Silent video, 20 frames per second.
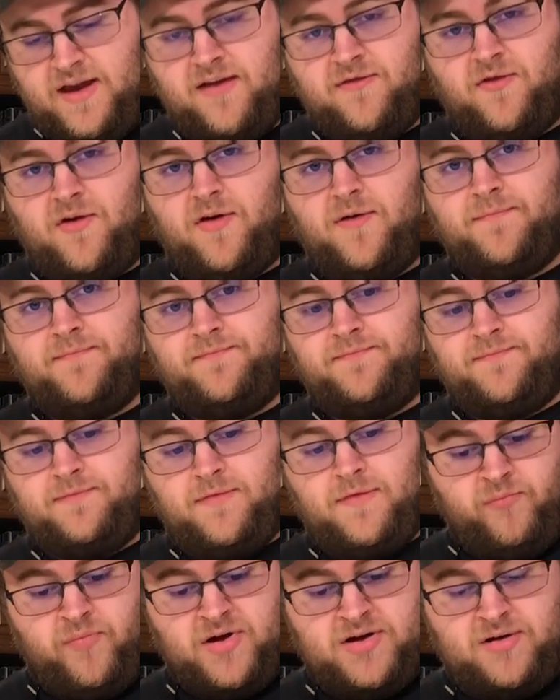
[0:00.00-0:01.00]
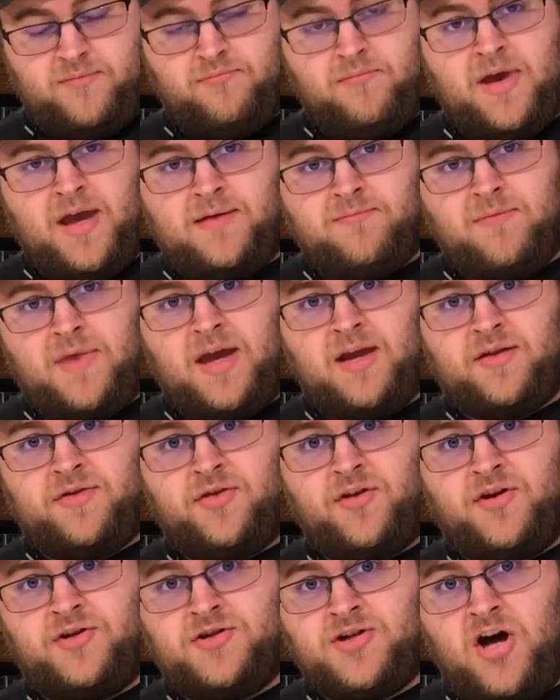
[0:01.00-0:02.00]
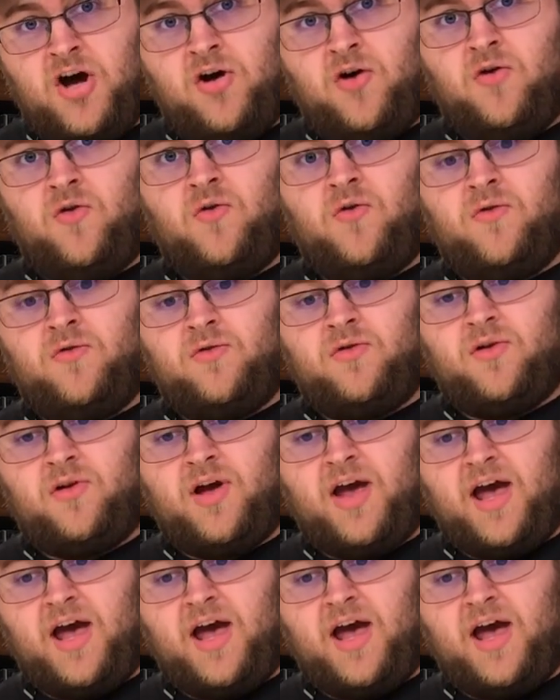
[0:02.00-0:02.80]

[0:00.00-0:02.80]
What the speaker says: flavor, but it may make the dough